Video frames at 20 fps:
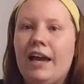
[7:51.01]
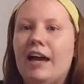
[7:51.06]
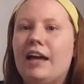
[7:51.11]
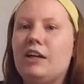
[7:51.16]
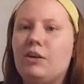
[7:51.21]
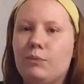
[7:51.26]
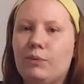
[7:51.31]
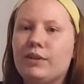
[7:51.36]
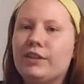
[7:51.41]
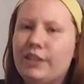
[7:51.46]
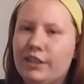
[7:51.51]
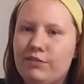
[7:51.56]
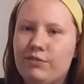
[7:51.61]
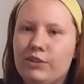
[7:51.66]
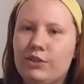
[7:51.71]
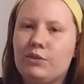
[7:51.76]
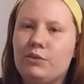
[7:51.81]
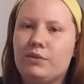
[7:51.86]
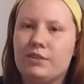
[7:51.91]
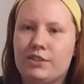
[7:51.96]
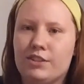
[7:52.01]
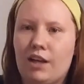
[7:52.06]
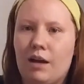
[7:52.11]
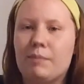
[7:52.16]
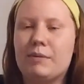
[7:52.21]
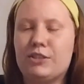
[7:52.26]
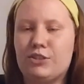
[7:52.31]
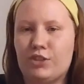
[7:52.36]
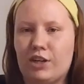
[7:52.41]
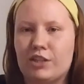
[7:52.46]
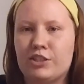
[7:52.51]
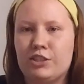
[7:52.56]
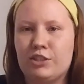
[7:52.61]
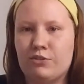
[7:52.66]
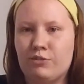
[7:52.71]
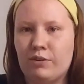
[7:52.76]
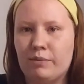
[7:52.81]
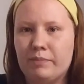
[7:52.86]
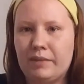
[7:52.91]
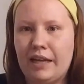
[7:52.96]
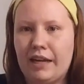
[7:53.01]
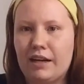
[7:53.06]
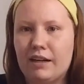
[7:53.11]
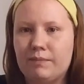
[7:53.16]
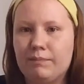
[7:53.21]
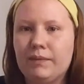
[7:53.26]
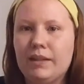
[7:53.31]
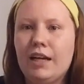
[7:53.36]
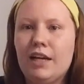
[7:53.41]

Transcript: And it will give you some instructions from there.